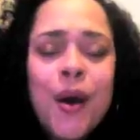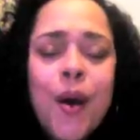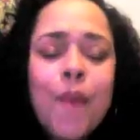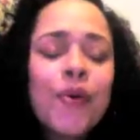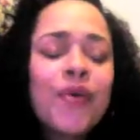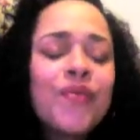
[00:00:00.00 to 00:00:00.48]

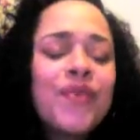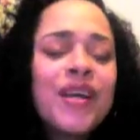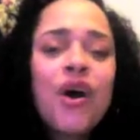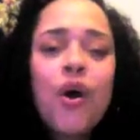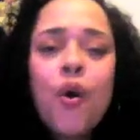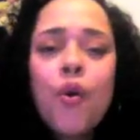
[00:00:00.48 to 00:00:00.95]
Puerto
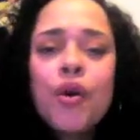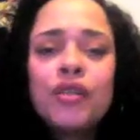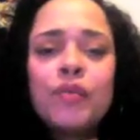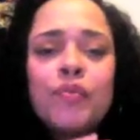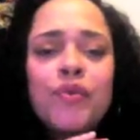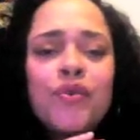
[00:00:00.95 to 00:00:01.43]
Rico is
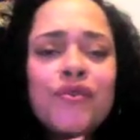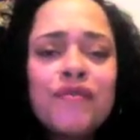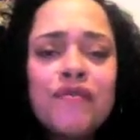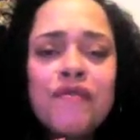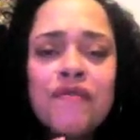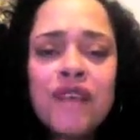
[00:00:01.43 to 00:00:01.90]
a
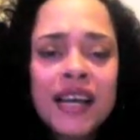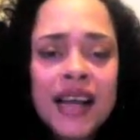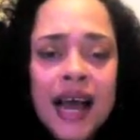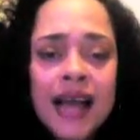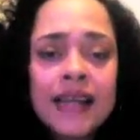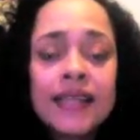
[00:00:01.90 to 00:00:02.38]
beautiful
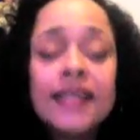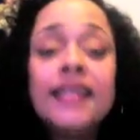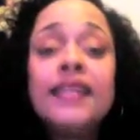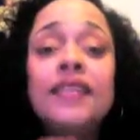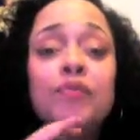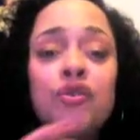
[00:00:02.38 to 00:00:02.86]
fucking island. It
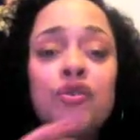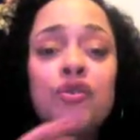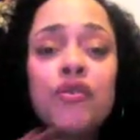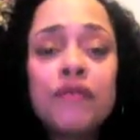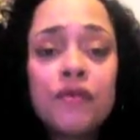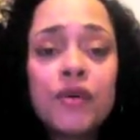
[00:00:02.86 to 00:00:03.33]
is
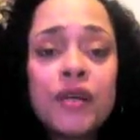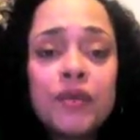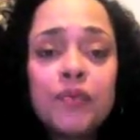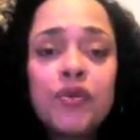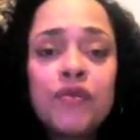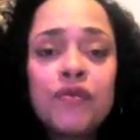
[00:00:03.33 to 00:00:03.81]
beautiful. It is
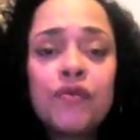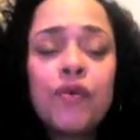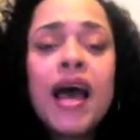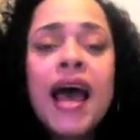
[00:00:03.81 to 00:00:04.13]
beautiful.